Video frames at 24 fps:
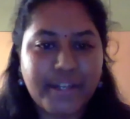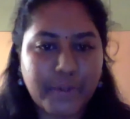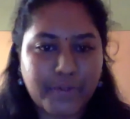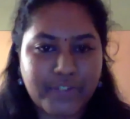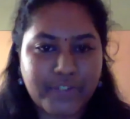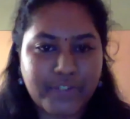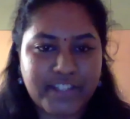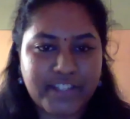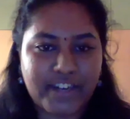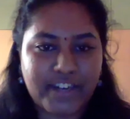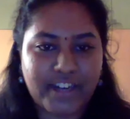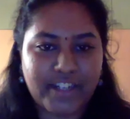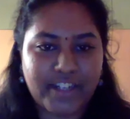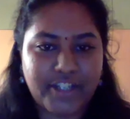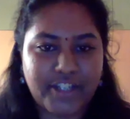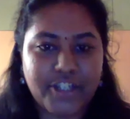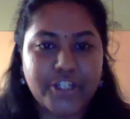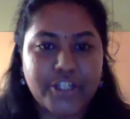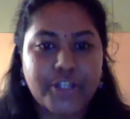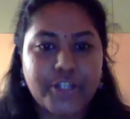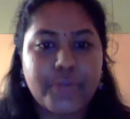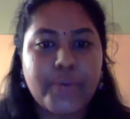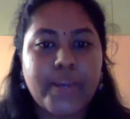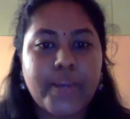
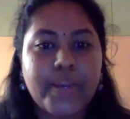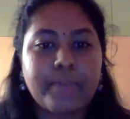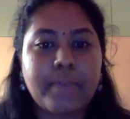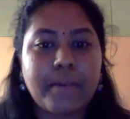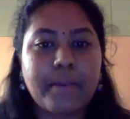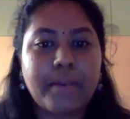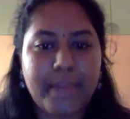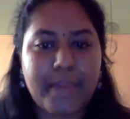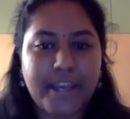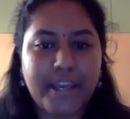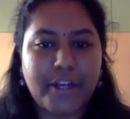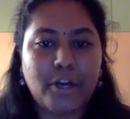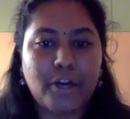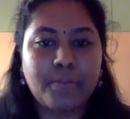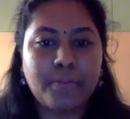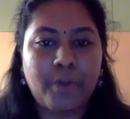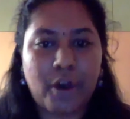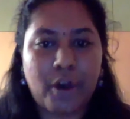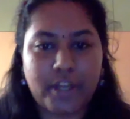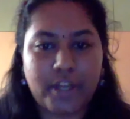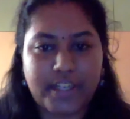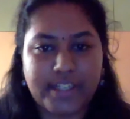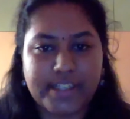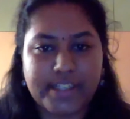Govindaraj, doing my BCom
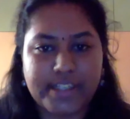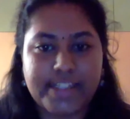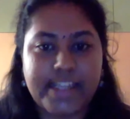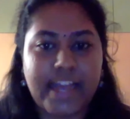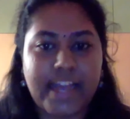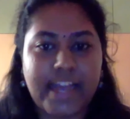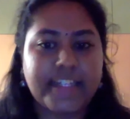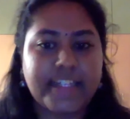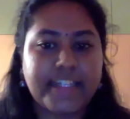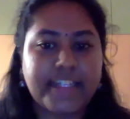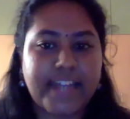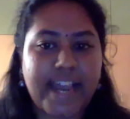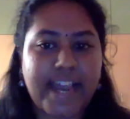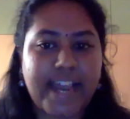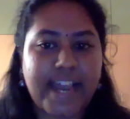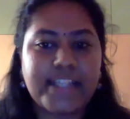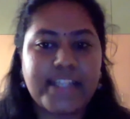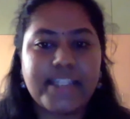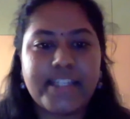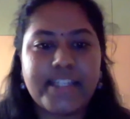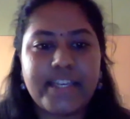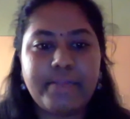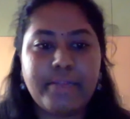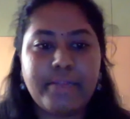honors at
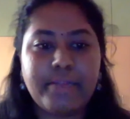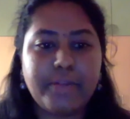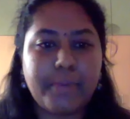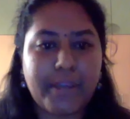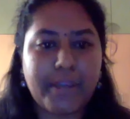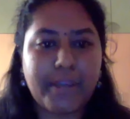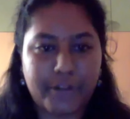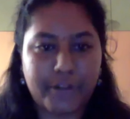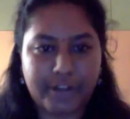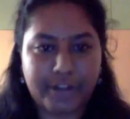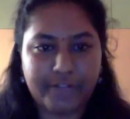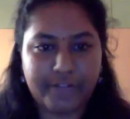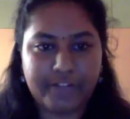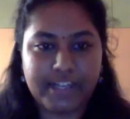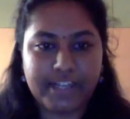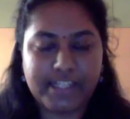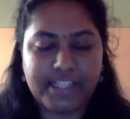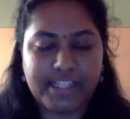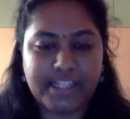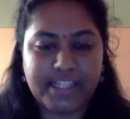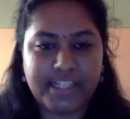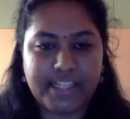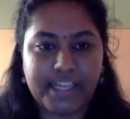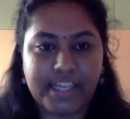Christ deemed to be
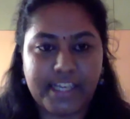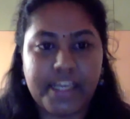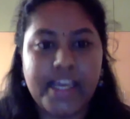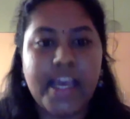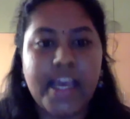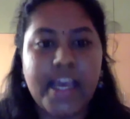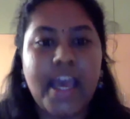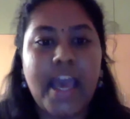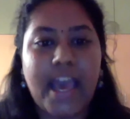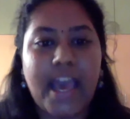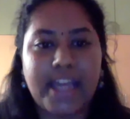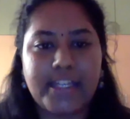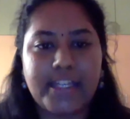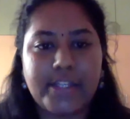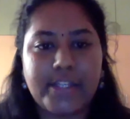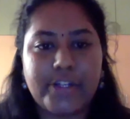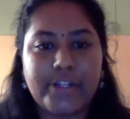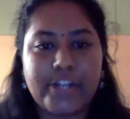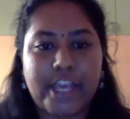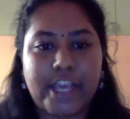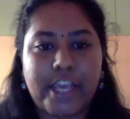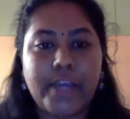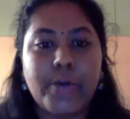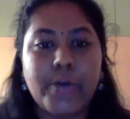University, and
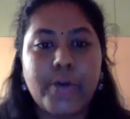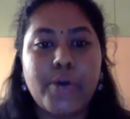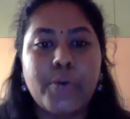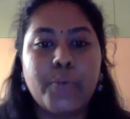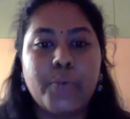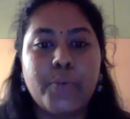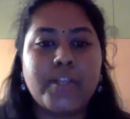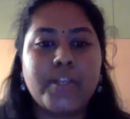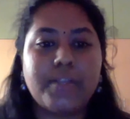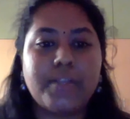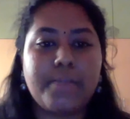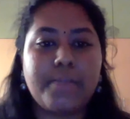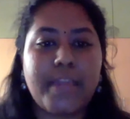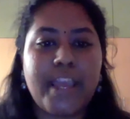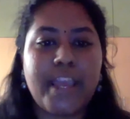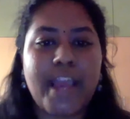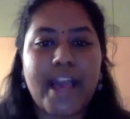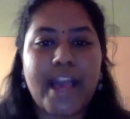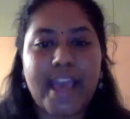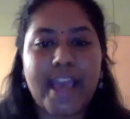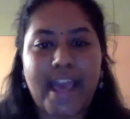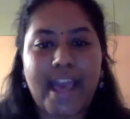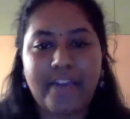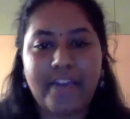today with me
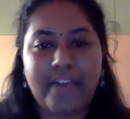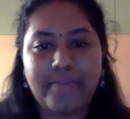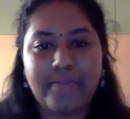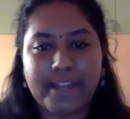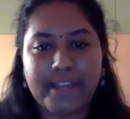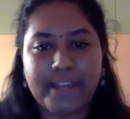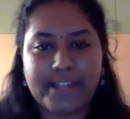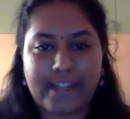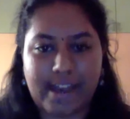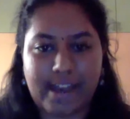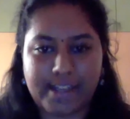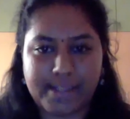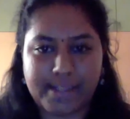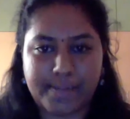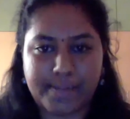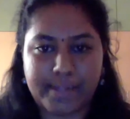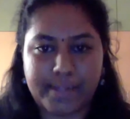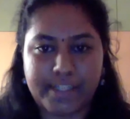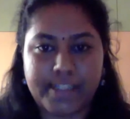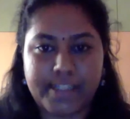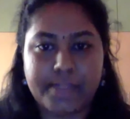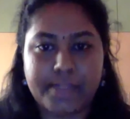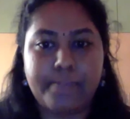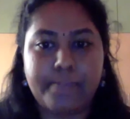I have my
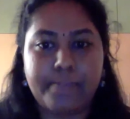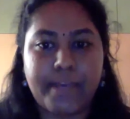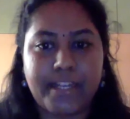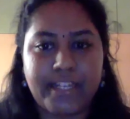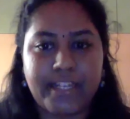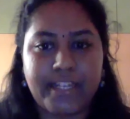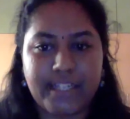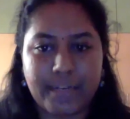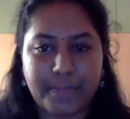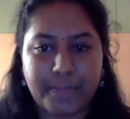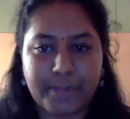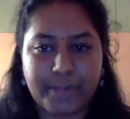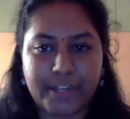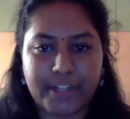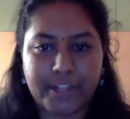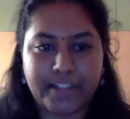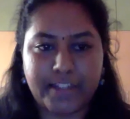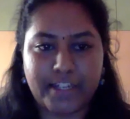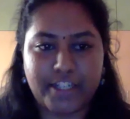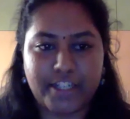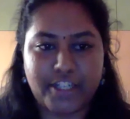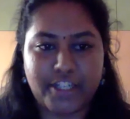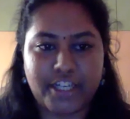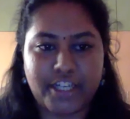classmates Benita
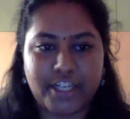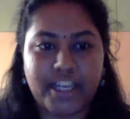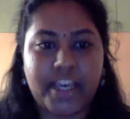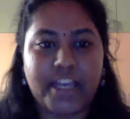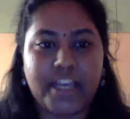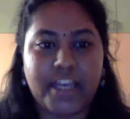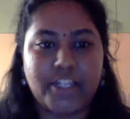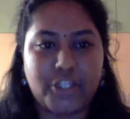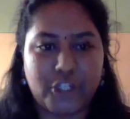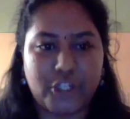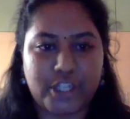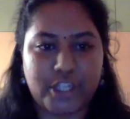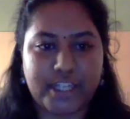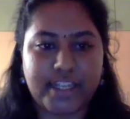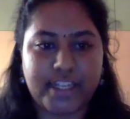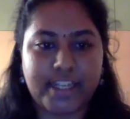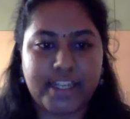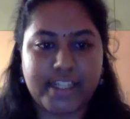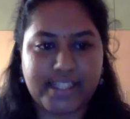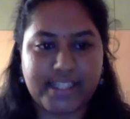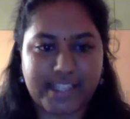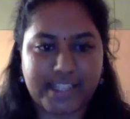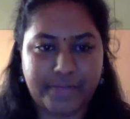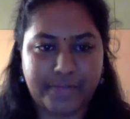Priyadarshini and
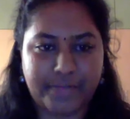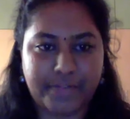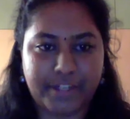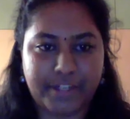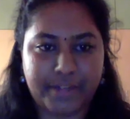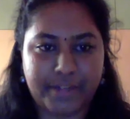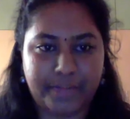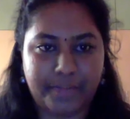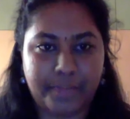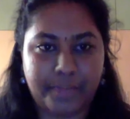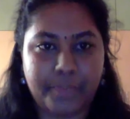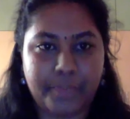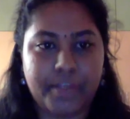Junitta Stephen.